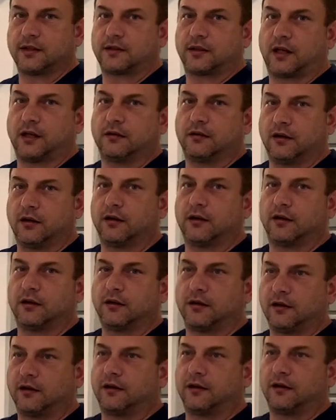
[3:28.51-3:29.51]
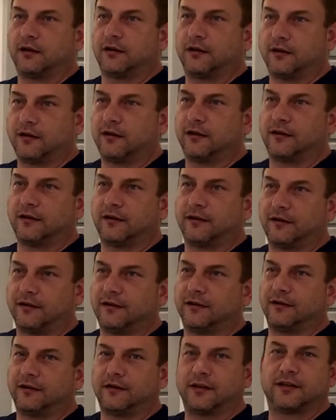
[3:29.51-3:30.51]
is like
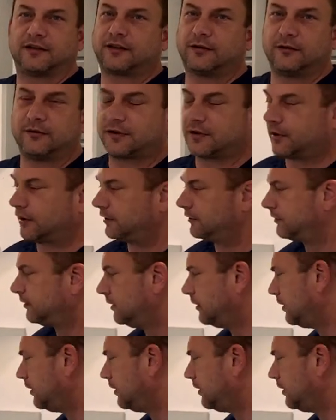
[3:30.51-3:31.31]
uh, it's too slow.